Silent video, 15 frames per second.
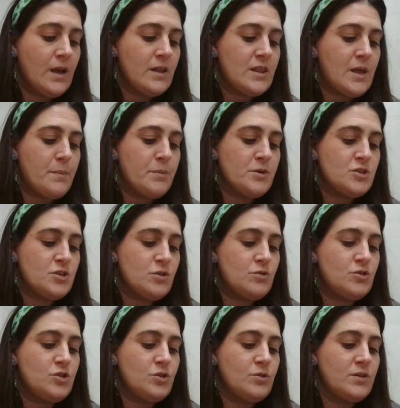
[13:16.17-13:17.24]
They
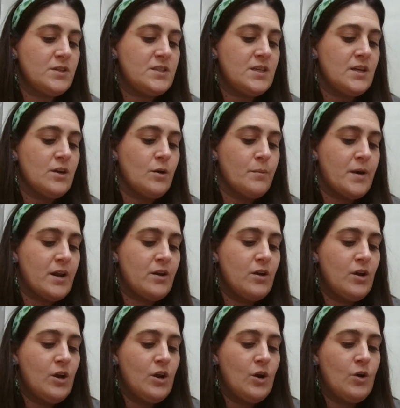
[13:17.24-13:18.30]
pursued two Latino
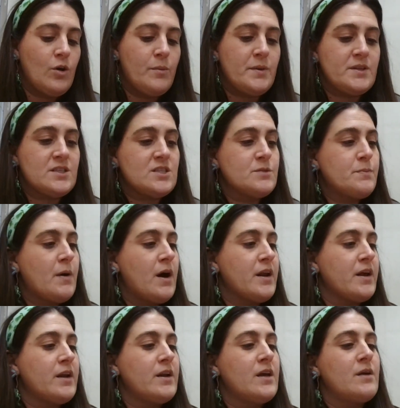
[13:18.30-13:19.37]
men who had been
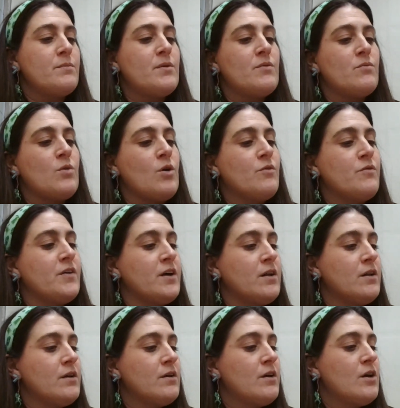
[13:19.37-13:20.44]
spotted in Monroeville